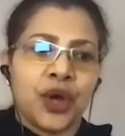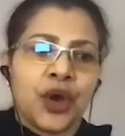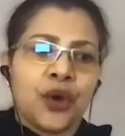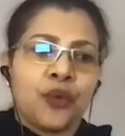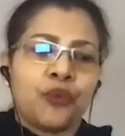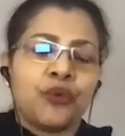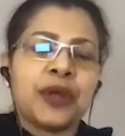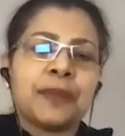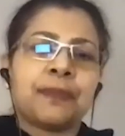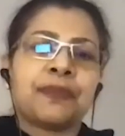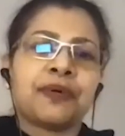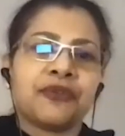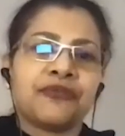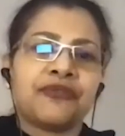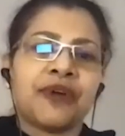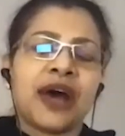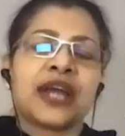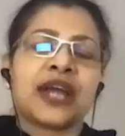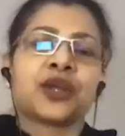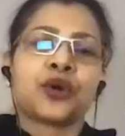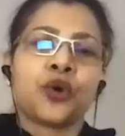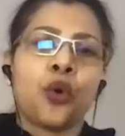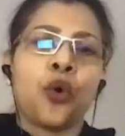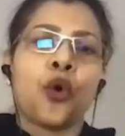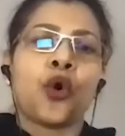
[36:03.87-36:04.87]
we provide
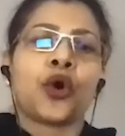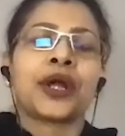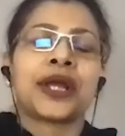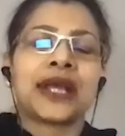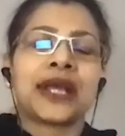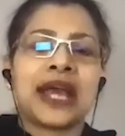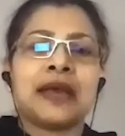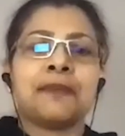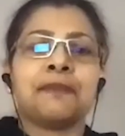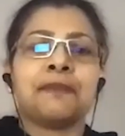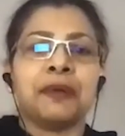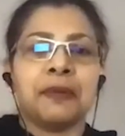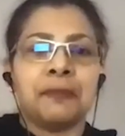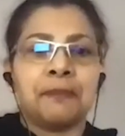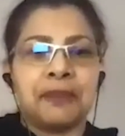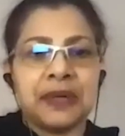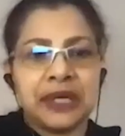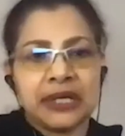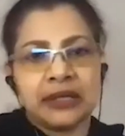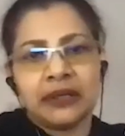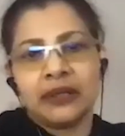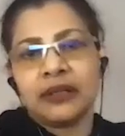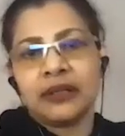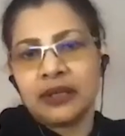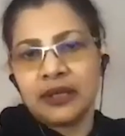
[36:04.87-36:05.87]
core
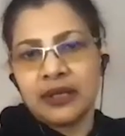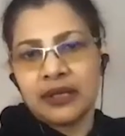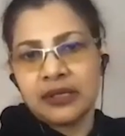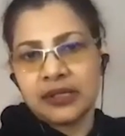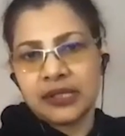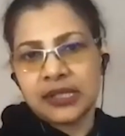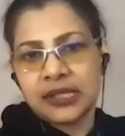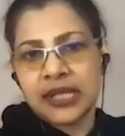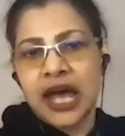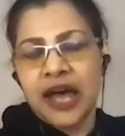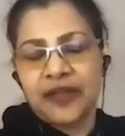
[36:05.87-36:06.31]
capabilities